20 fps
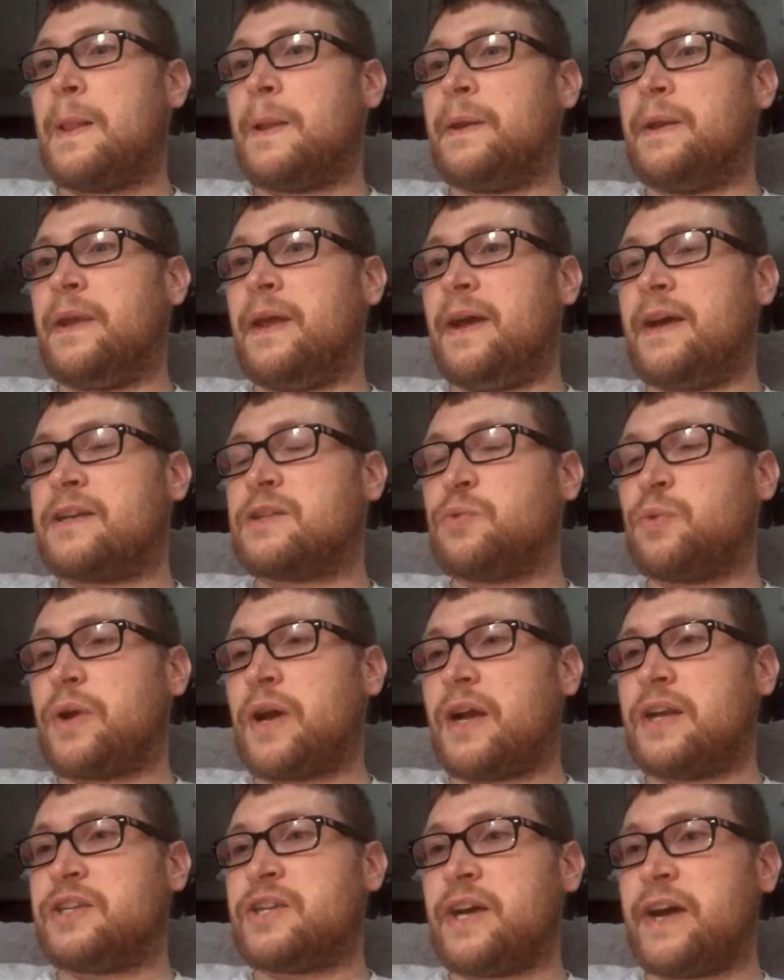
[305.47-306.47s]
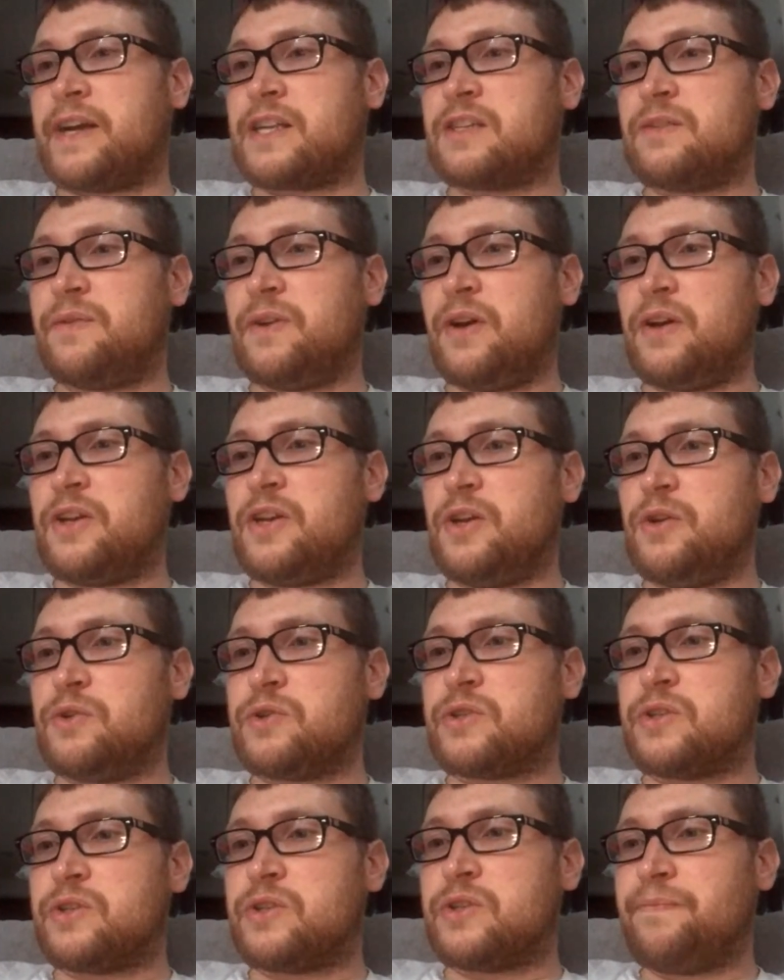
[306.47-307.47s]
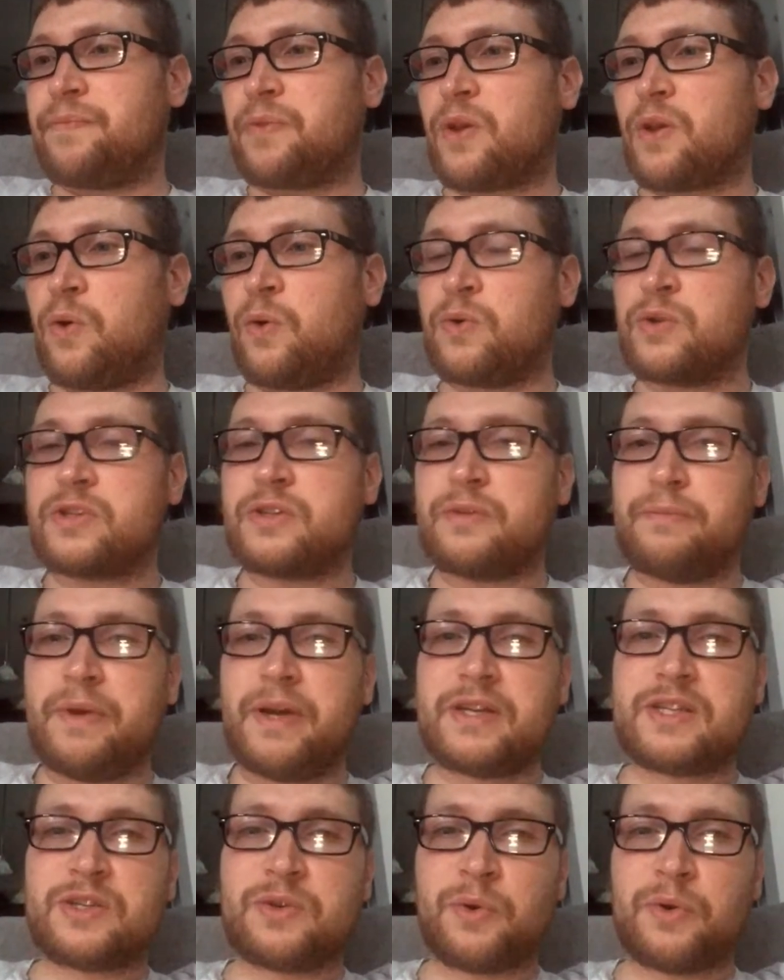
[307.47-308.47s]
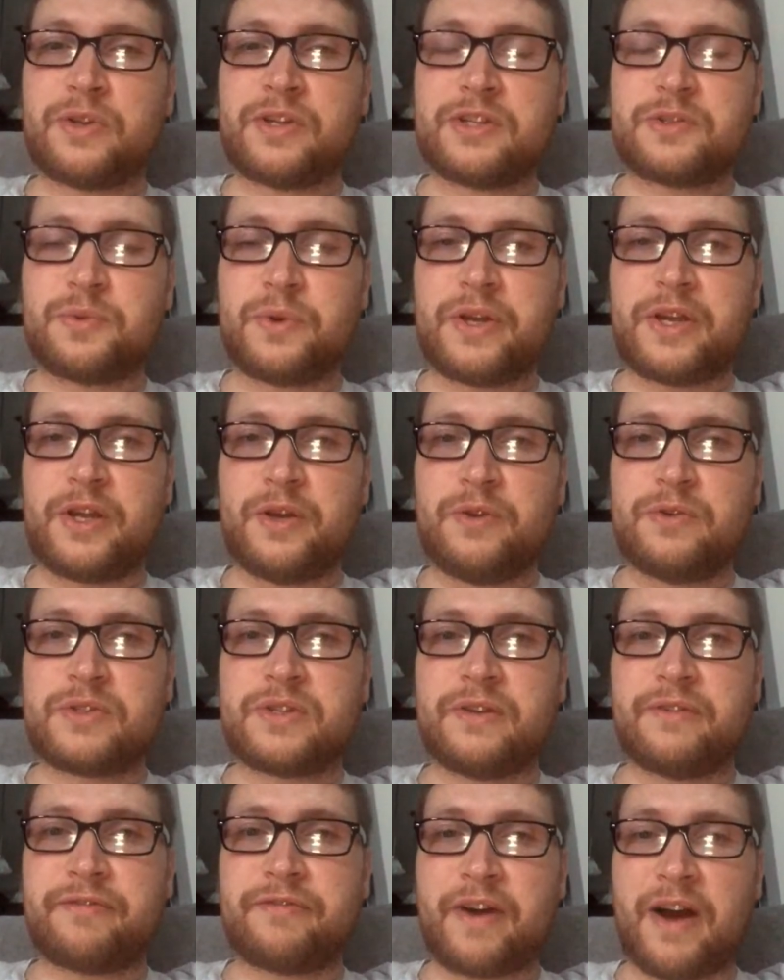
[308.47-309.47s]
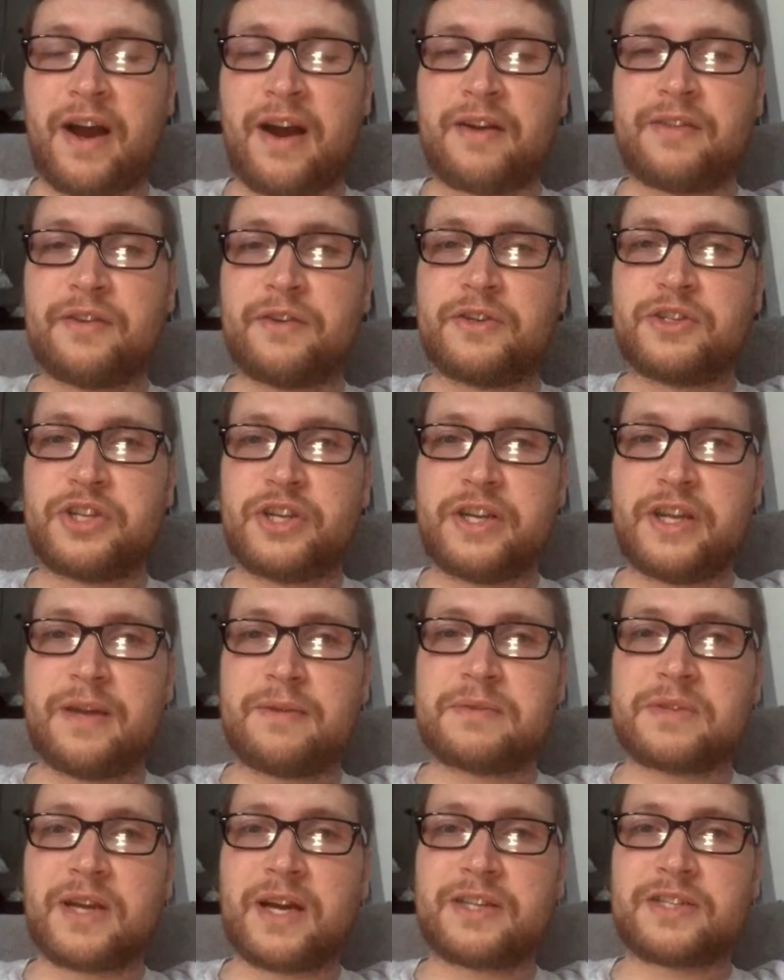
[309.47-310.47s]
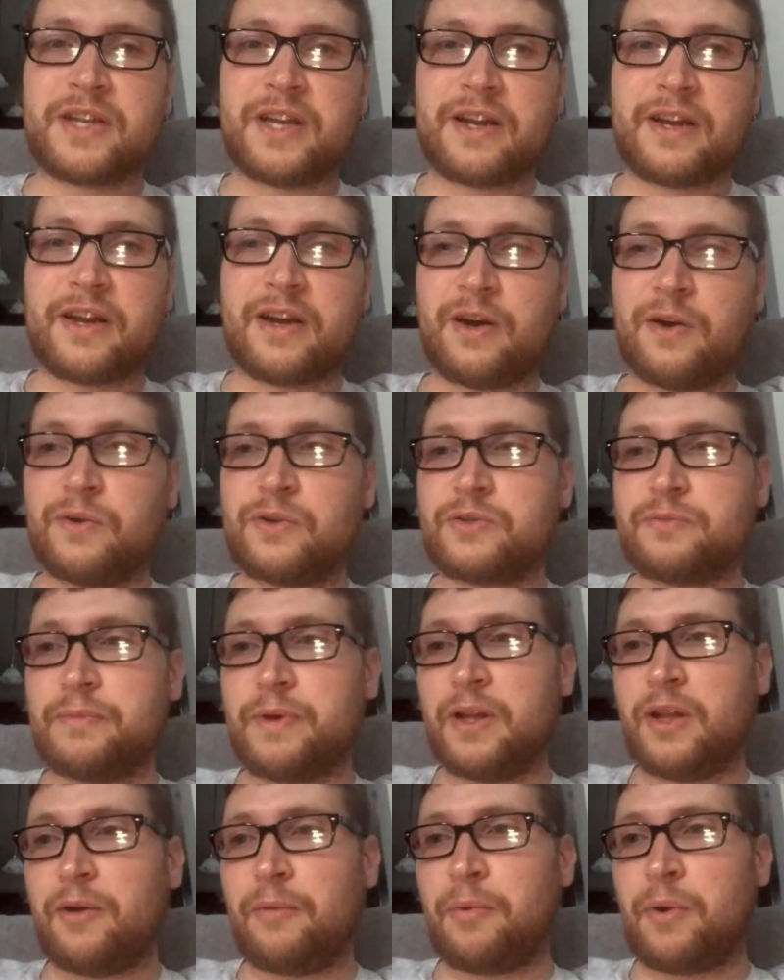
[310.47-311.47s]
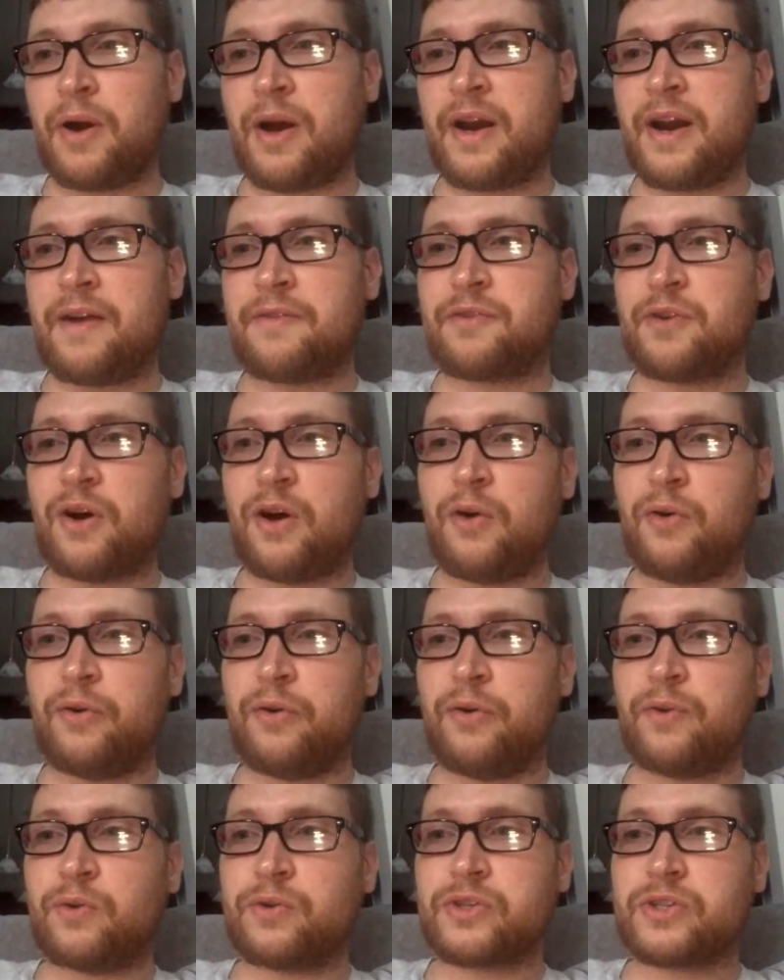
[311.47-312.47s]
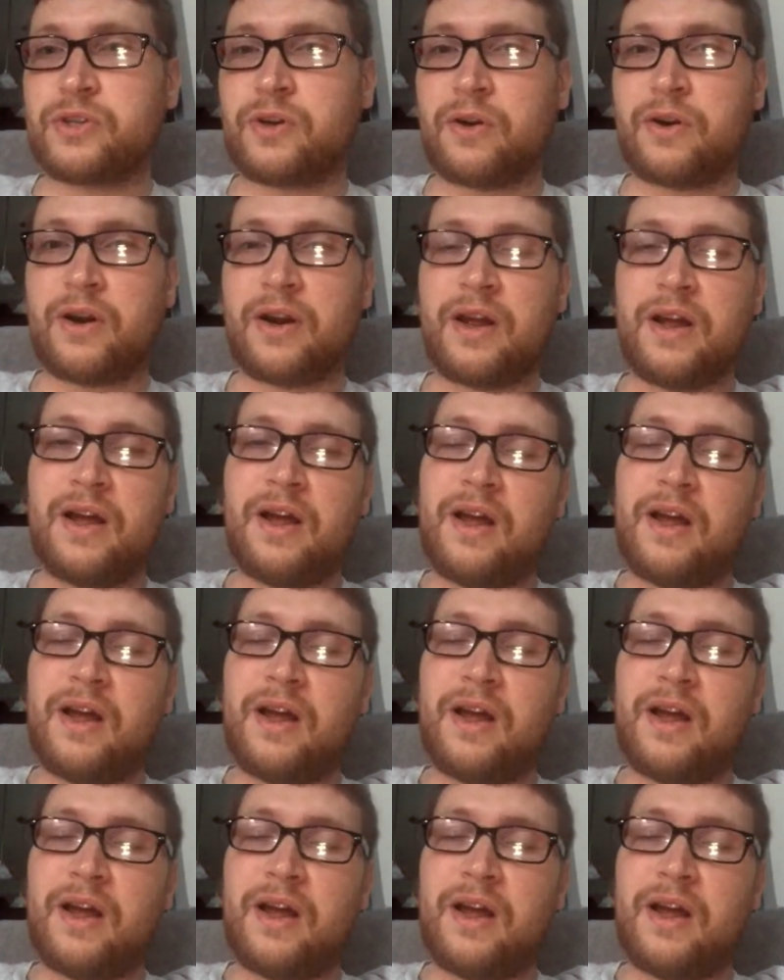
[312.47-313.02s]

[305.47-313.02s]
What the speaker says: Next, we got Jacksonville, Houston. Of course, the big story this week: Houston firing their GM/head coach Bill O'Brien after an 0-4 start.